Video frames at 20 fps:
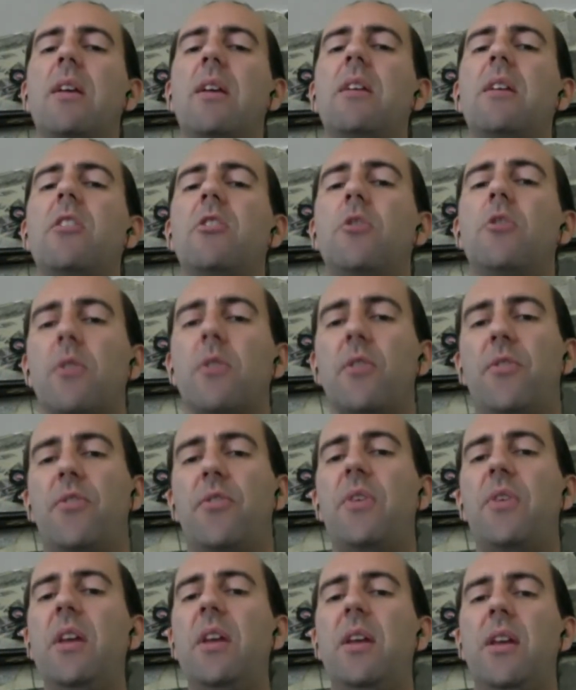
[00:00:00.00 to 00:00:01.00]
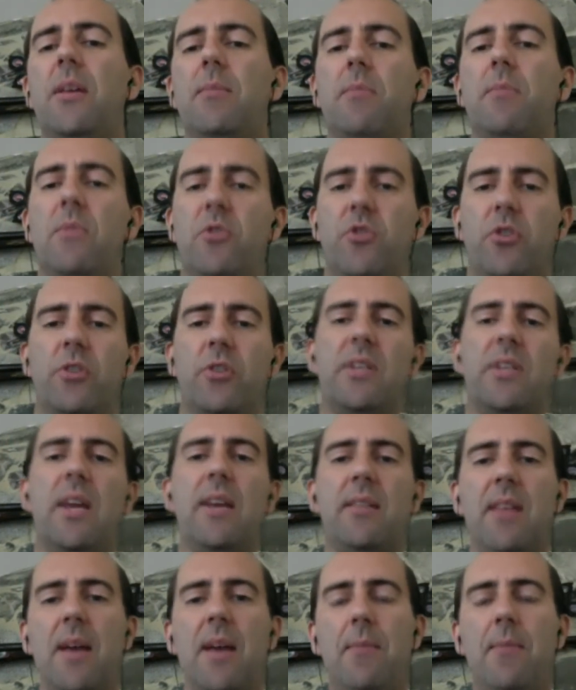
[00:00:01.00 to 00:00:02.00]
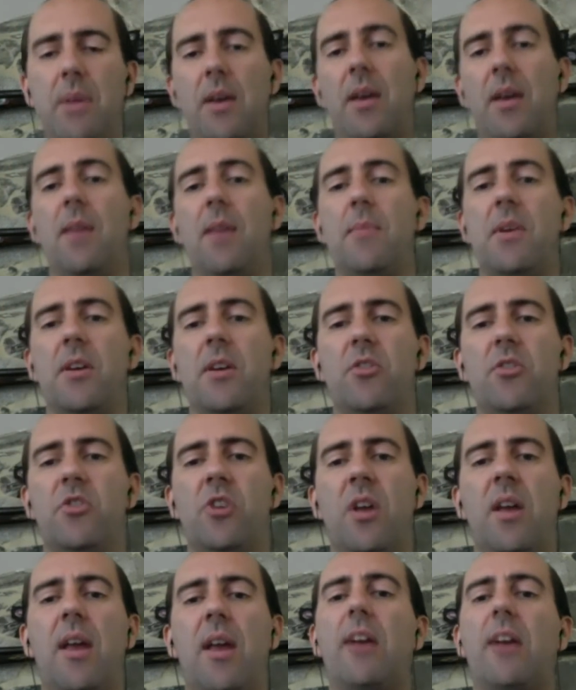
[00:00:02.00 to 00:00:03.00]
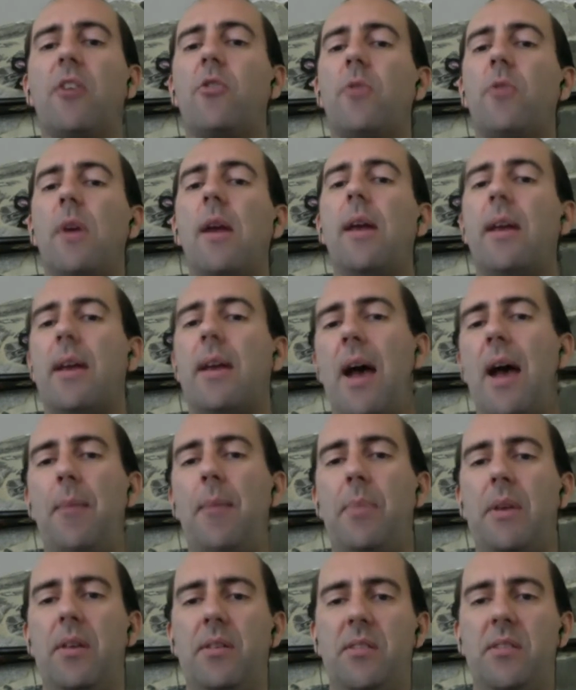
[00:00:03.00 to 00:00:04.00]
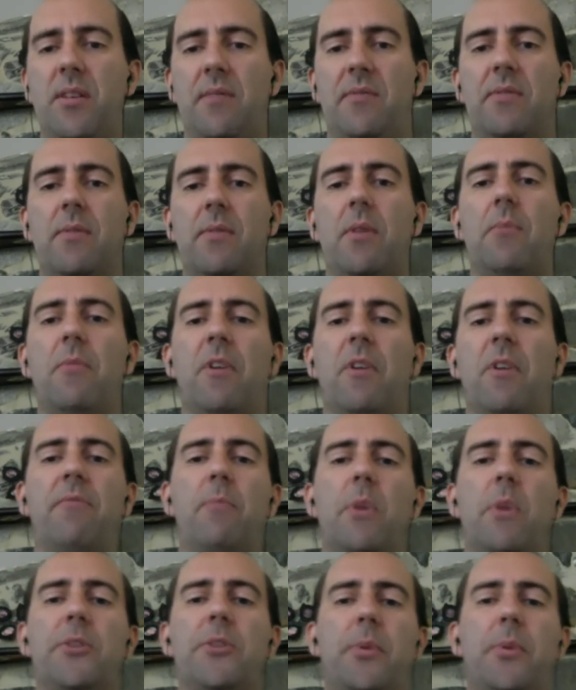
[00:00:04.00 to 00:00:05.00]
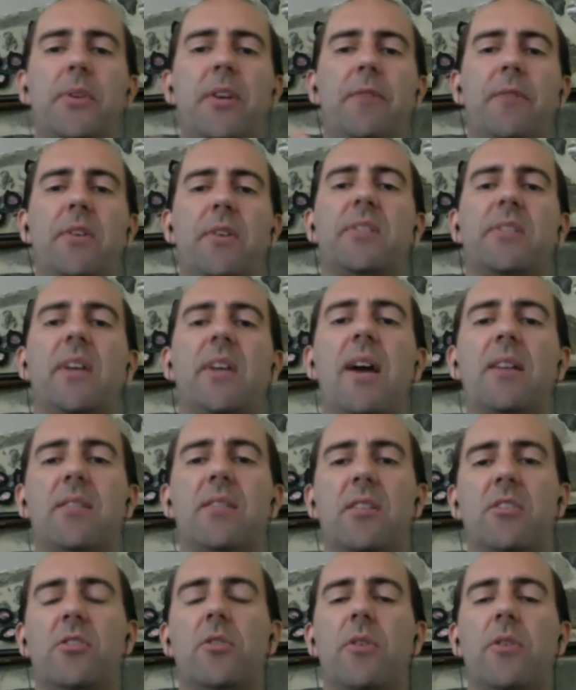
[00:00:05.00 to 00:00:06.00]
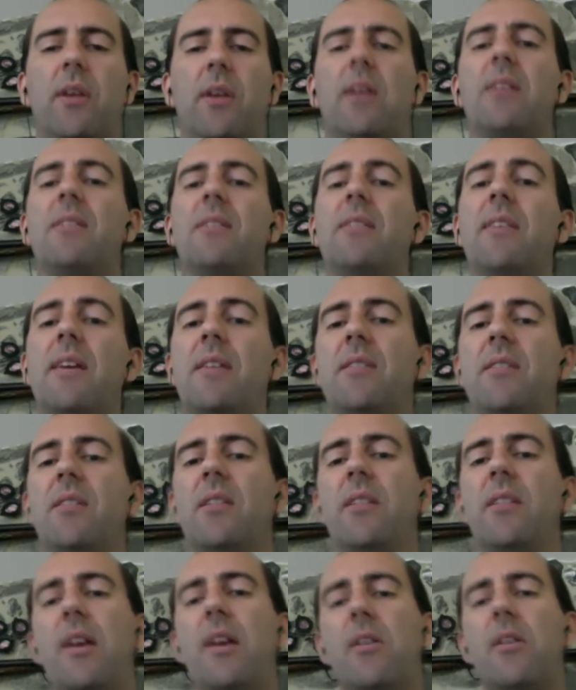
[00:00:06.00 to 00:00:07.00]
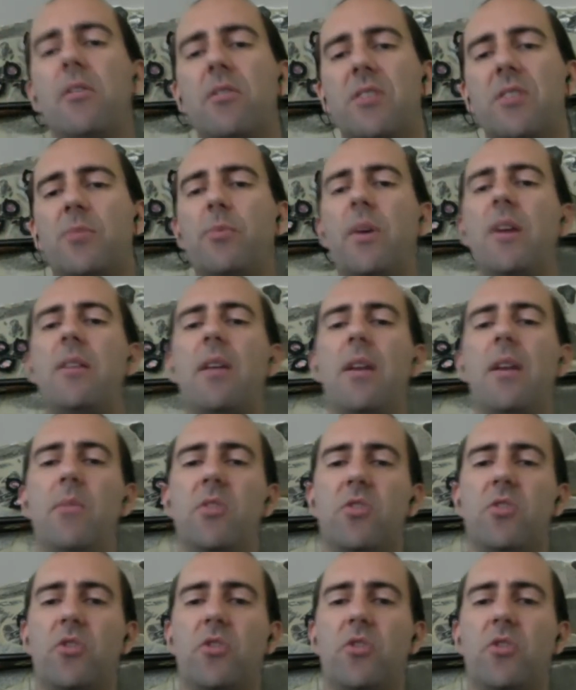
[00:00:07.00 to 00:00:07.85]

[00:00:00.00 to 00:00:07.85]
Your theme should take that big image and create copies of multiple different sizes so that it can then later display that image